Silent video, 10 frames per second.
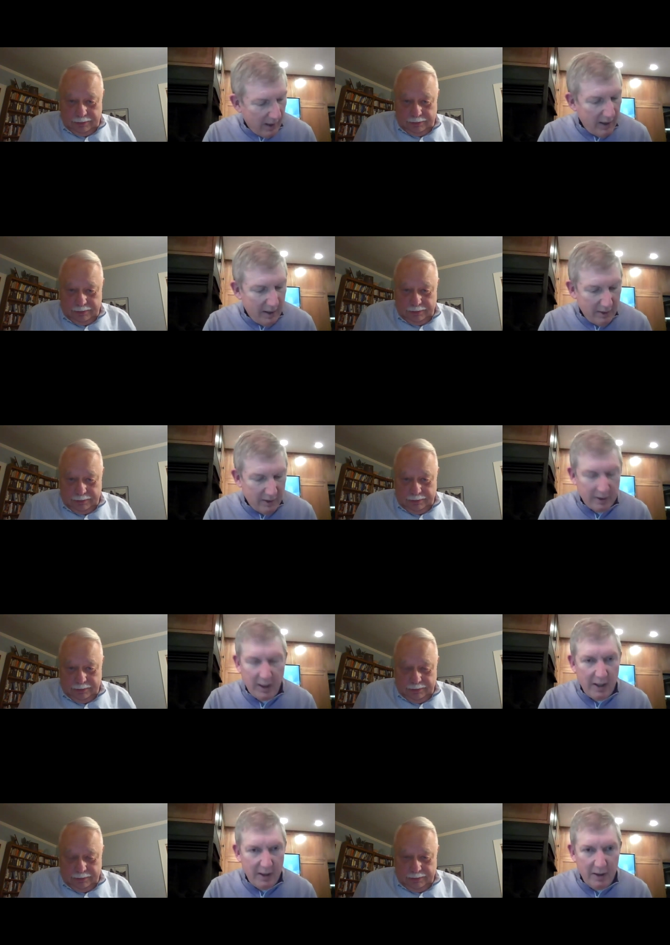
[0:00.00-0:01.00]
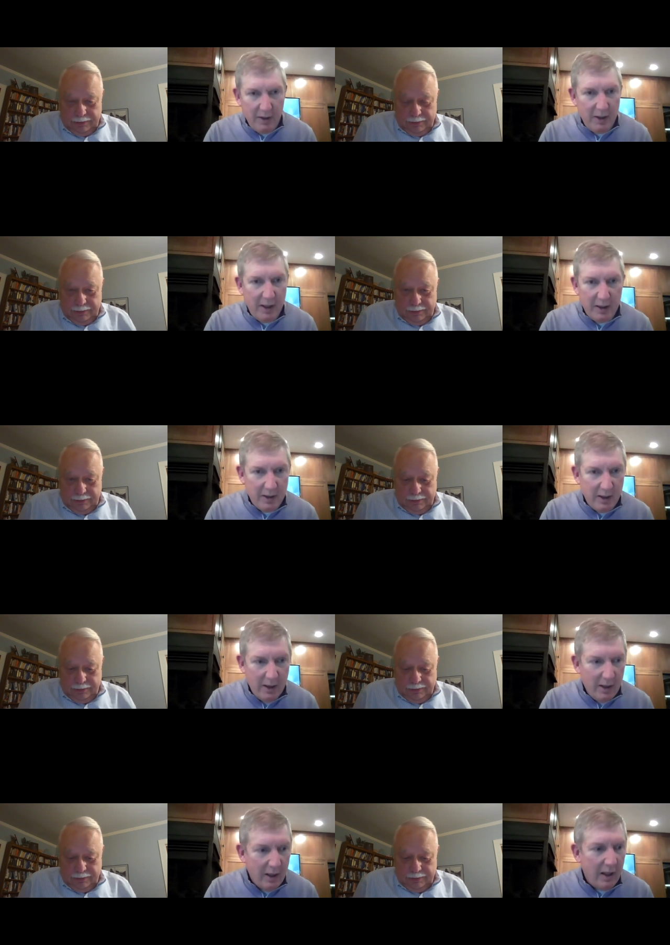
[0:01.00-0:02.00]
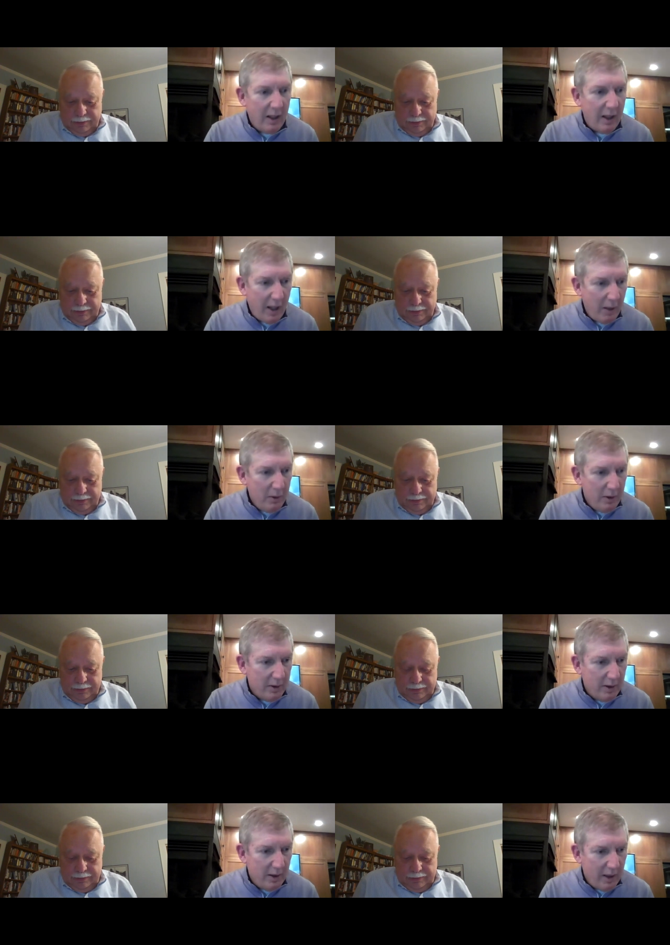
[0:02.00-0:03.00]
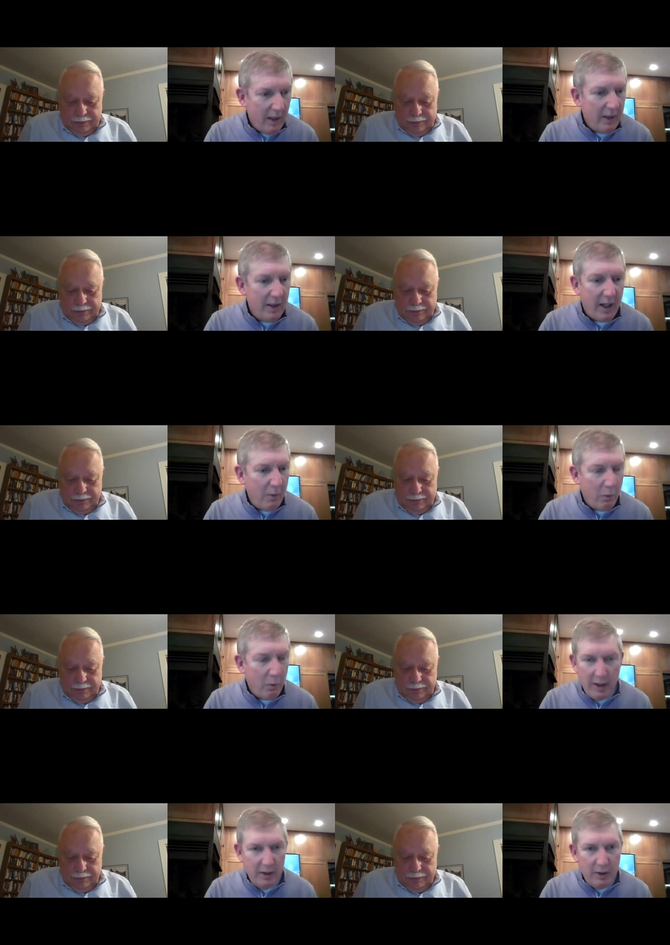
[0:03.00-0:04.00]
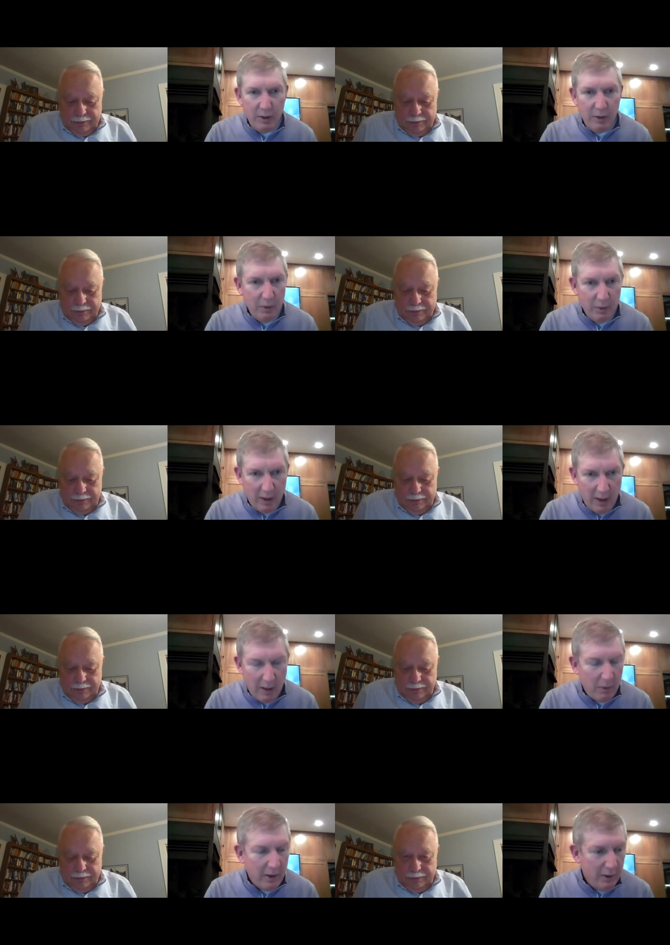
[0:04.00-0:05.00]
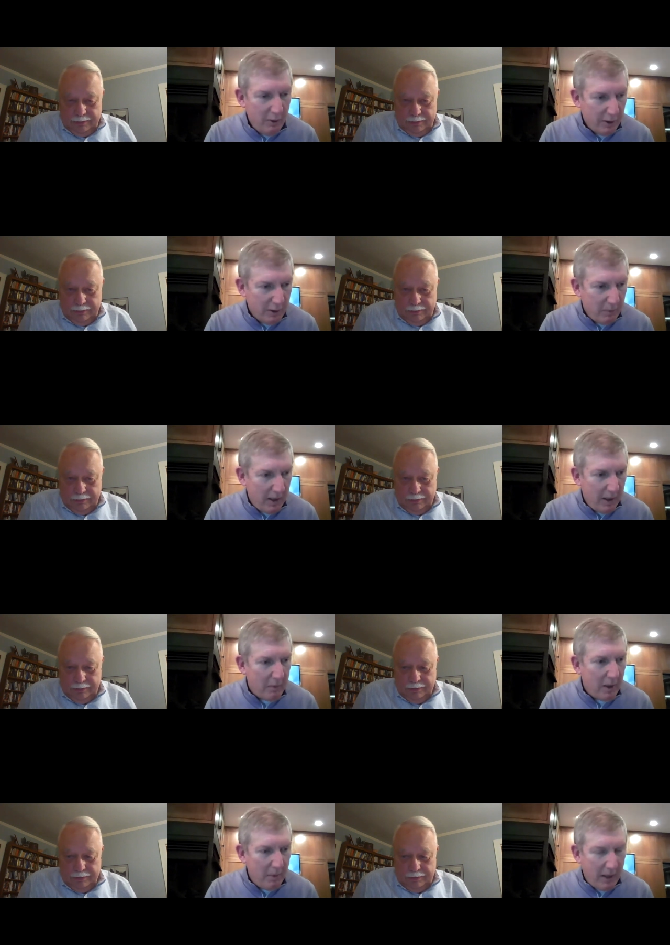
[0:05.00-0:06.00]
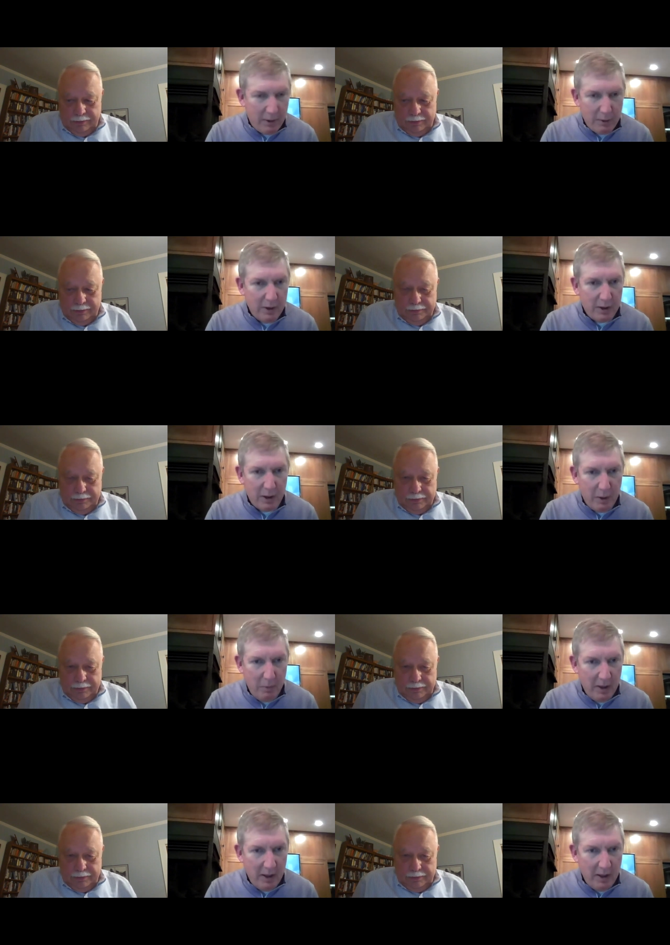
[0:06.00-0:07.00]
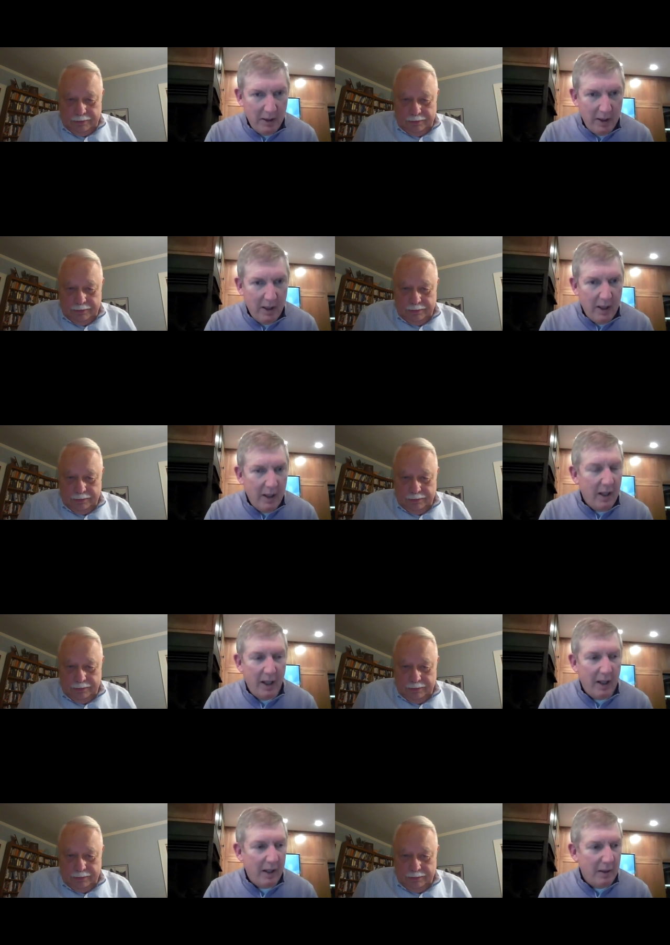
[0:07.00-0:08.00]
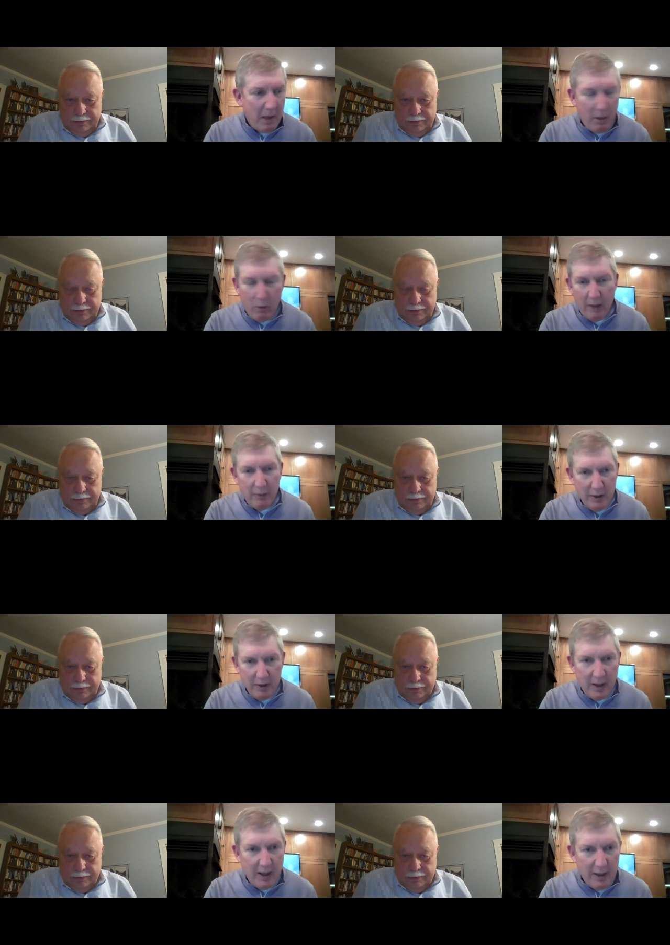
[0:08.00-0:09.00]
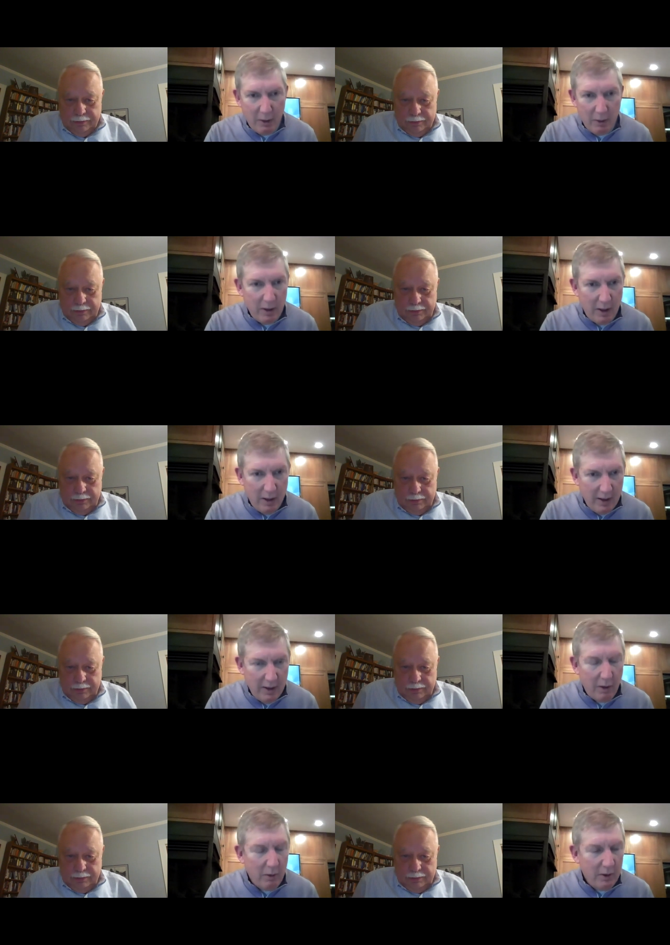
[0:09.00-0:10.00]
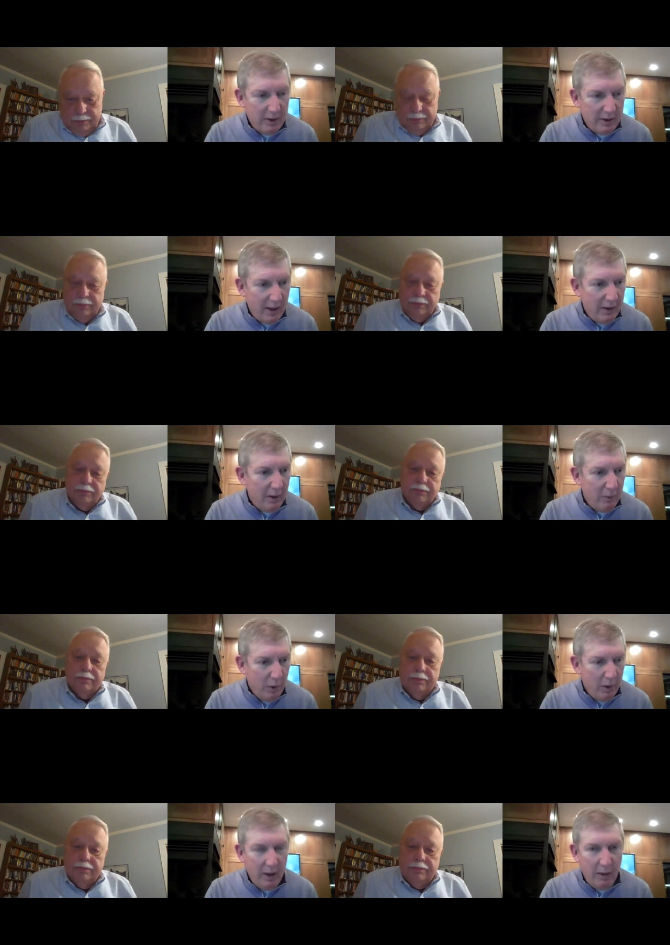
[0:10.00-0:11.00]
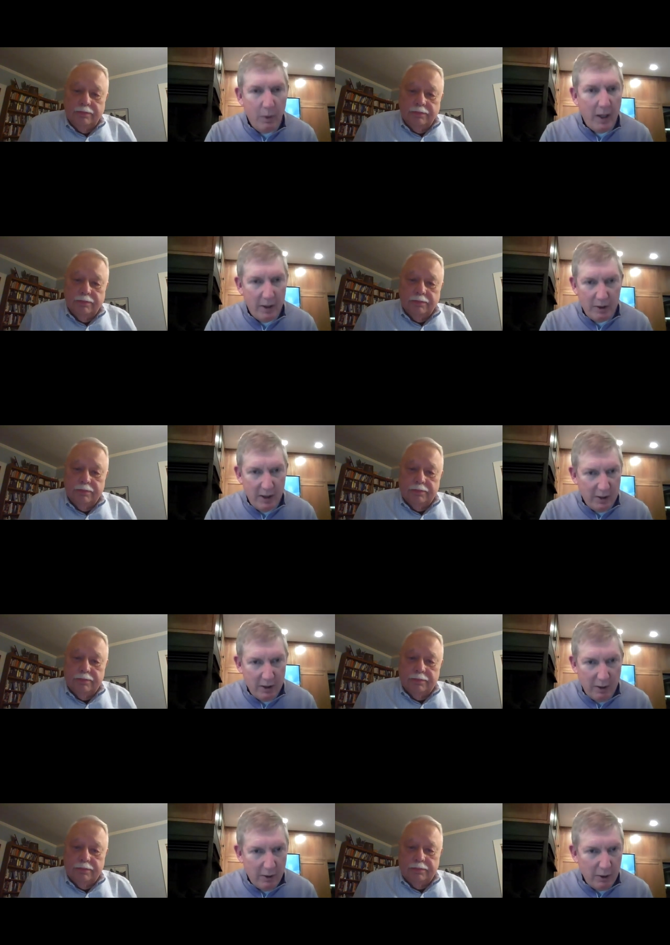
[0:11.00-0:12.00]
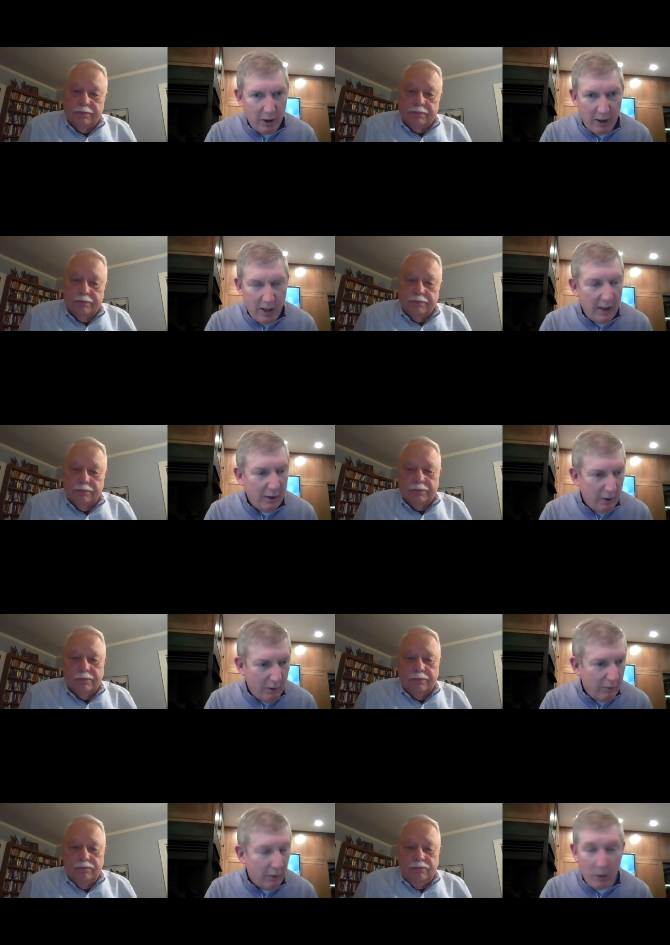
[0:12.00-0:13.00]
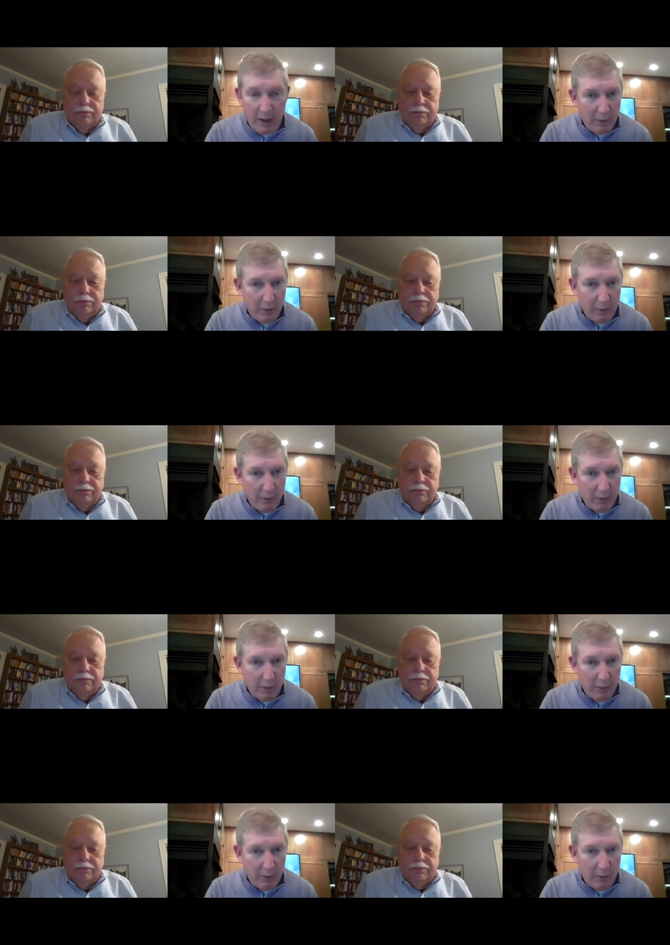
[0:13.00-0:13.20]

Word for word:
Speaker 1: had decided that uh, I was that I wanted to I wanted to expand my boundaries a little bit. And my wife Lisa and I had, had always said that we if we had a chance to go to Chicago for whatever